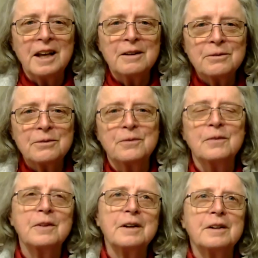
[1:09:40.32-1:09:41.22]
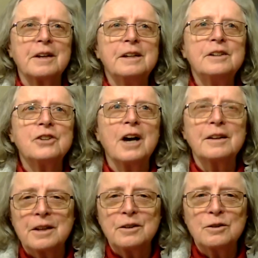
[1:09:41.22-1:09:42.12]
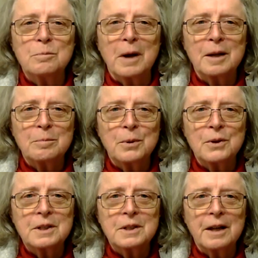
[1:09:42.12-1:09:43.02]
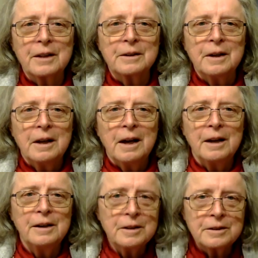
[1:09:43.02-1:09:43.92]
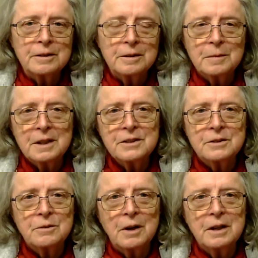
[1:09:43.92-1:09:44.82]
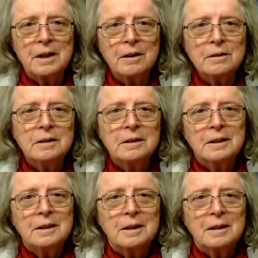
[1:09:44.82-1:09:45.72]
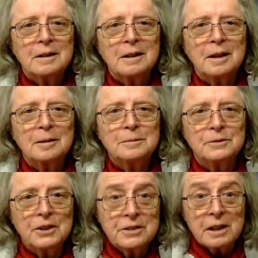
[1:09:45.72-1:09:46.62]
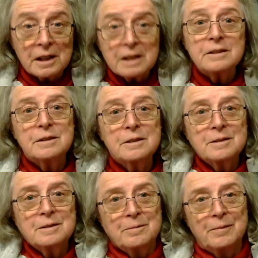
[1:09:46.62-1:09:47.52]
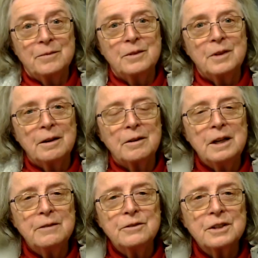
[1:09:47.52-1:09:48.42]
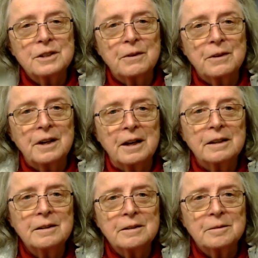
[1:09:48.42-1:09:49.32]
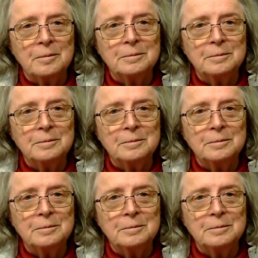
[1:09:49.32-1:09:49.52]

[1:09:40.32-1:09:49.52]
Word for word: if there's any chance that you might put together an interim list right now, um, just the lists, uh, even just for the island.